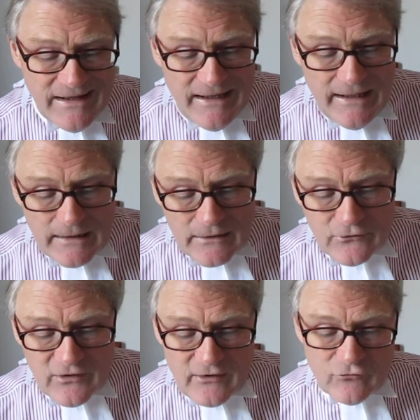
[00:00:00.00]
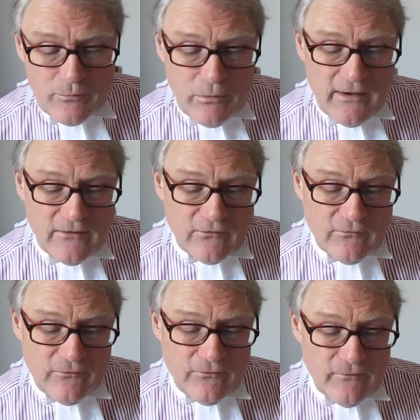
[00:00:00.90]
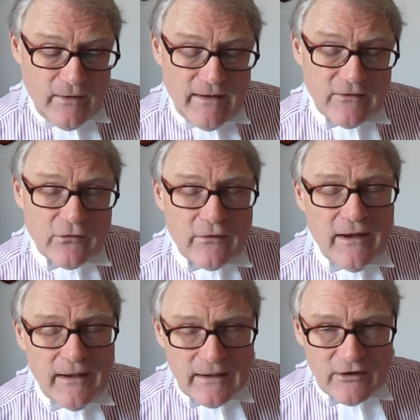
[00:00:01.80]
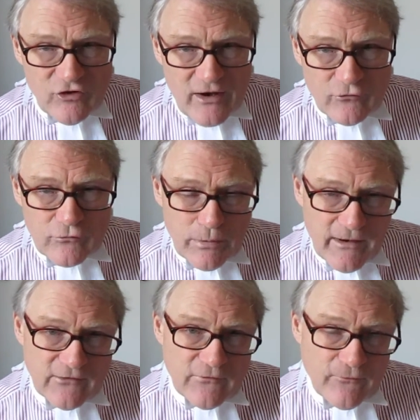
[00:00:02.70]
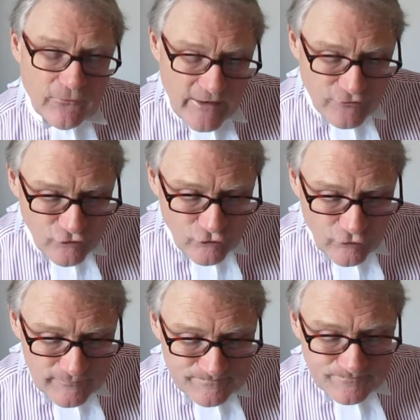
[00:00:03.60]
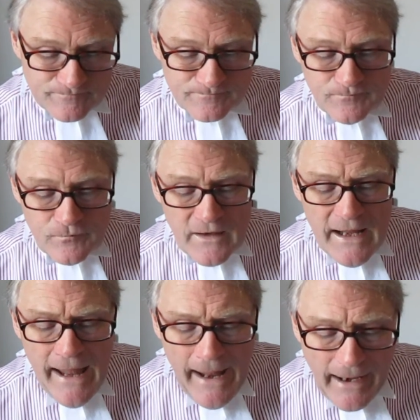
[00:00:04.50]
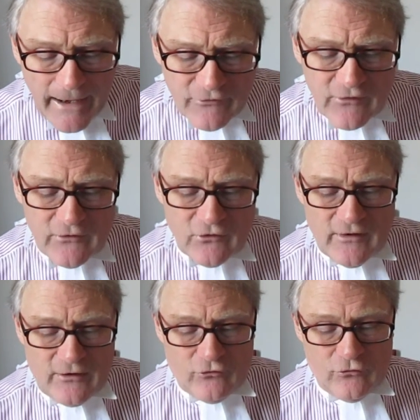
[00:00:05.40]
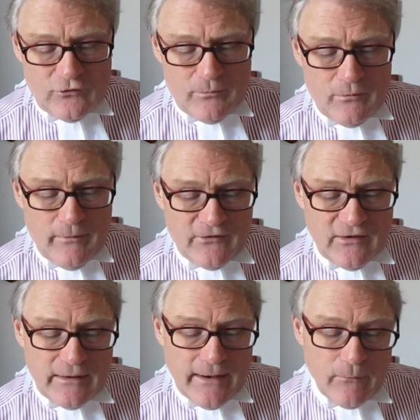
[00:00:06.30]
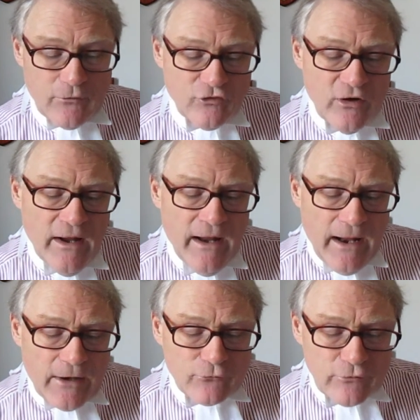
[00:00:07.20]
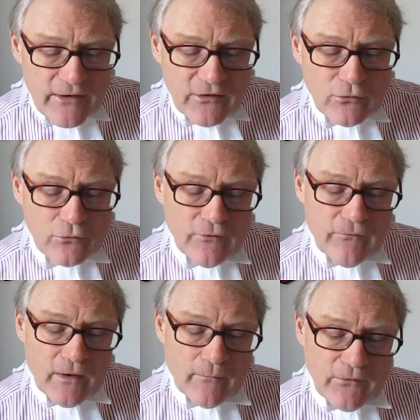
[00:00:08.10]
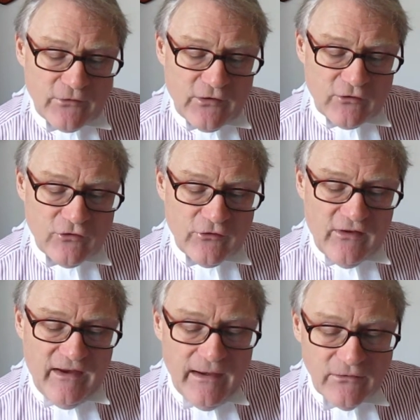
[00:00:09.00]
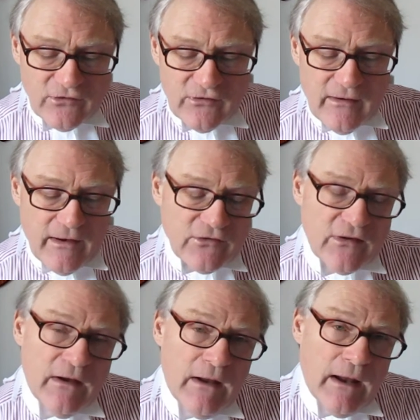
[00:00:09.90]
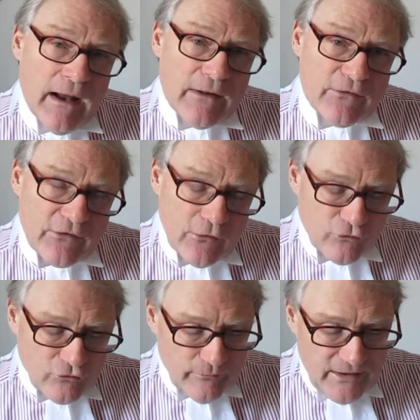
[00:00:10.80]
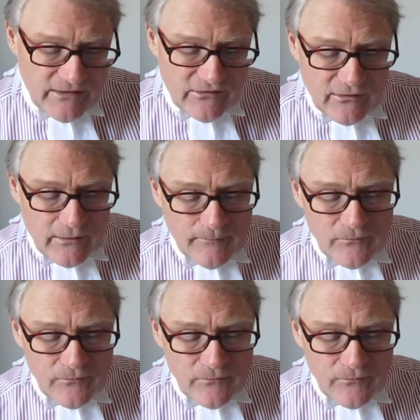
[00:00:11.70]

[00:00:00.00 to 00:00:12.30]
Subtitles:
English has replaced French as the international diplomatic language, and radical developments such as the internet and social media